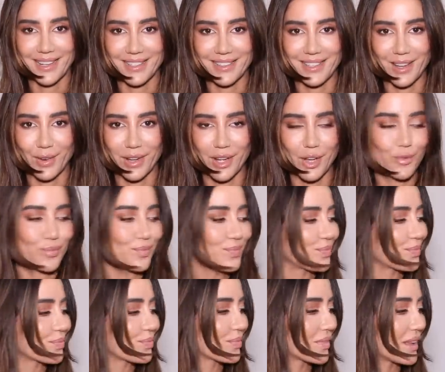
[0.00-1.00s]
There we go.
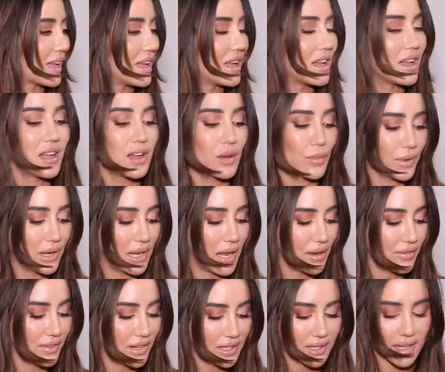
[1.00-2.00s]
We
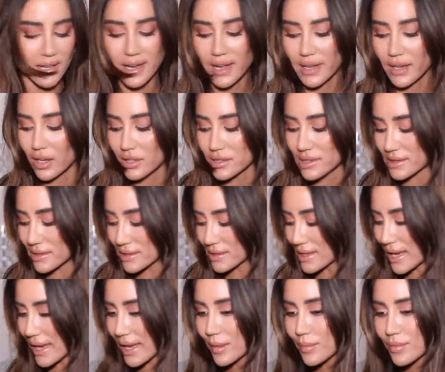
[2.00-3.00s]
love it. And I got
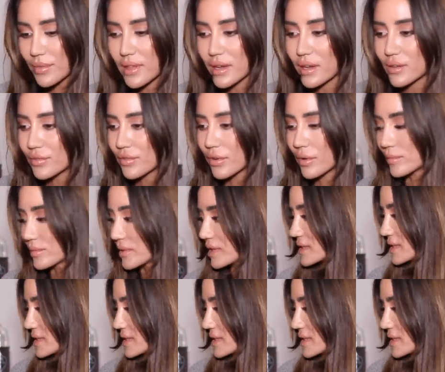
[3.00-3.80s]
same thing from the